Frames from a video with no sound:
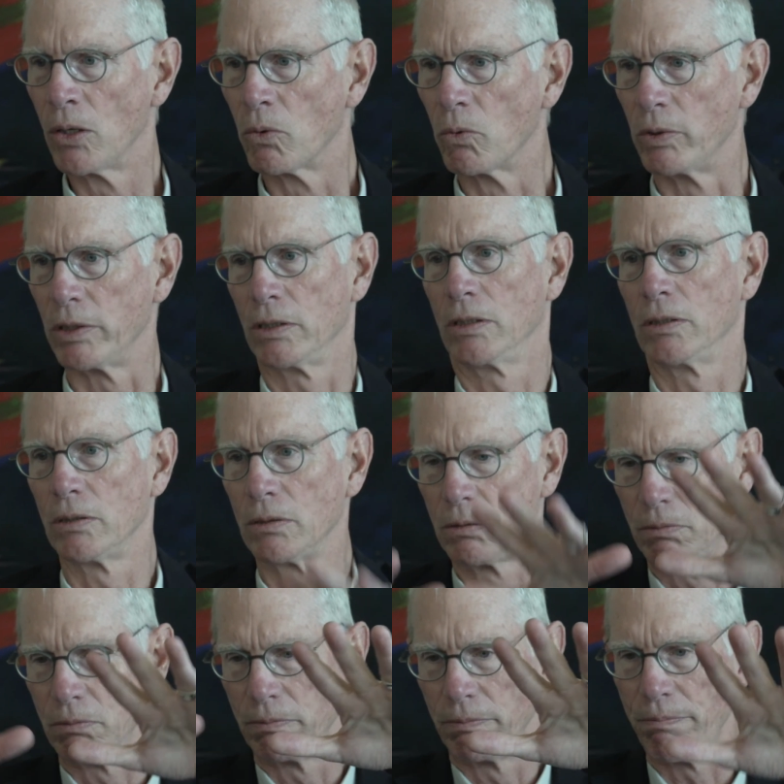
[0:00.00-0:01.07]
will
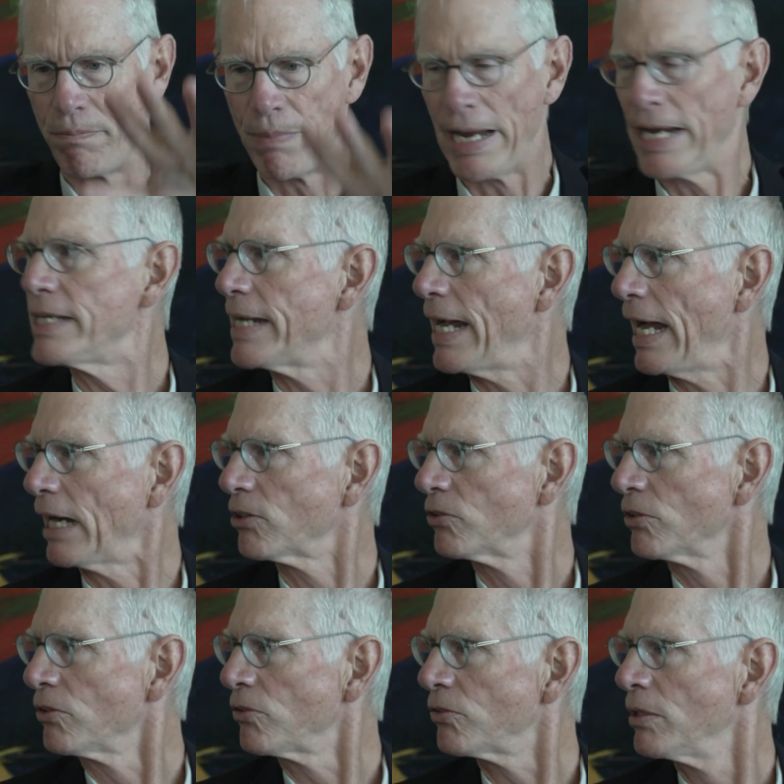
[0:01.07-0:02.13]
pay
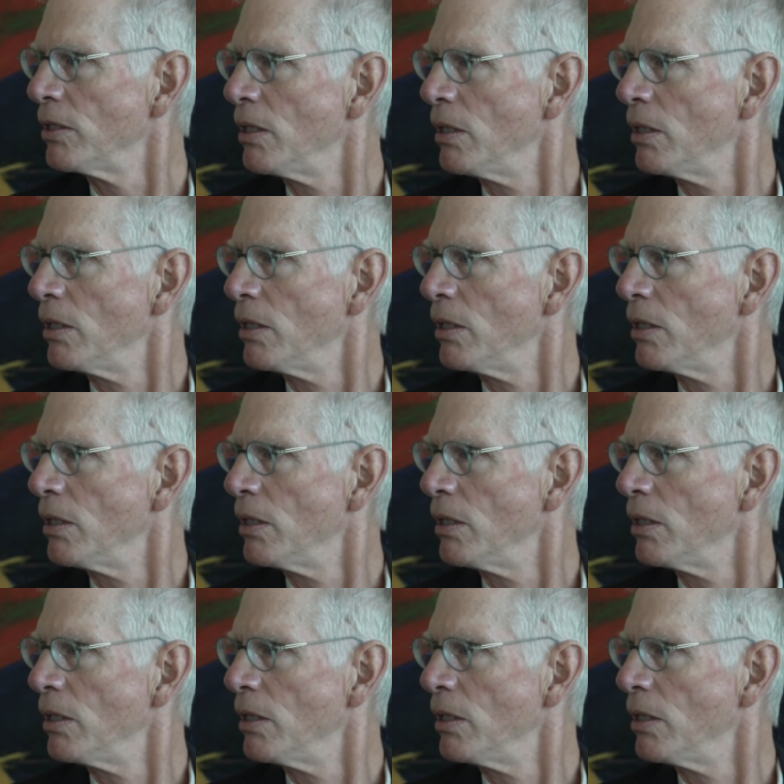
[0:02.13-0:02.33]
taxes